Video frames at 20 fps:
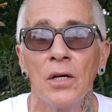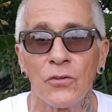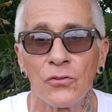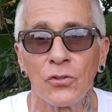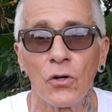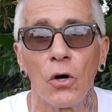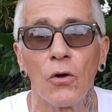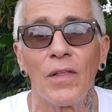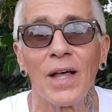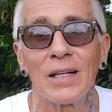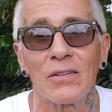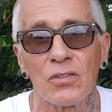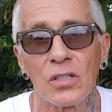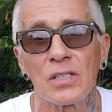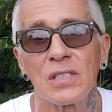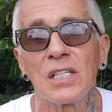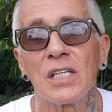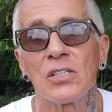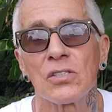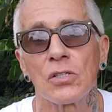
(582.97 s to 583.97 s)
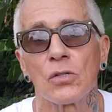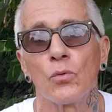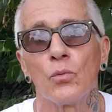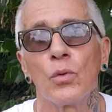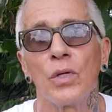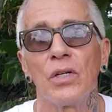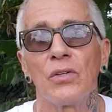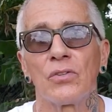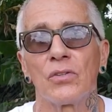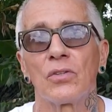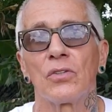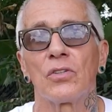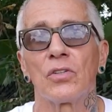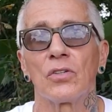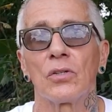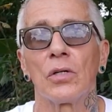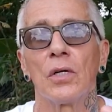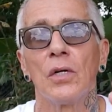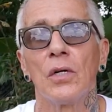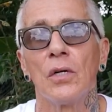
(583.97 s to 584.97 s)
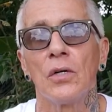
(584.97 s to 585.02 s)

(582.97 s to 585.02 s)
so that's a decent reason to